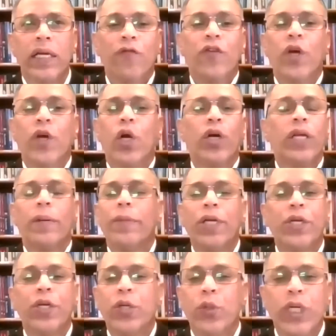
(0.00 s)
if we are not
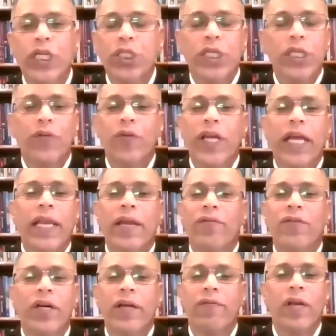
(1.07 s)
committed to each other, we can
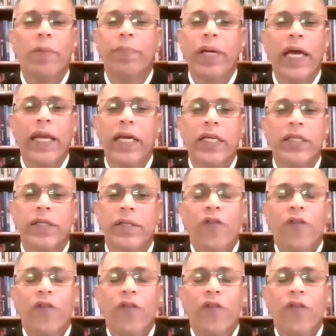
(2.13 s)
never develop character.